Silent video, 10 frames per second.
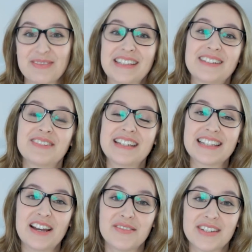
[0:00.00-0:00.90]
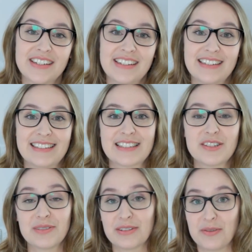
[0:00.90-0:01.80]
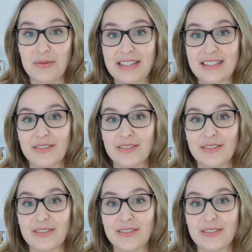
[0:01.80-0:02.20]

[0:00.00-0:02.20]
but the ways I've done it is two different ways.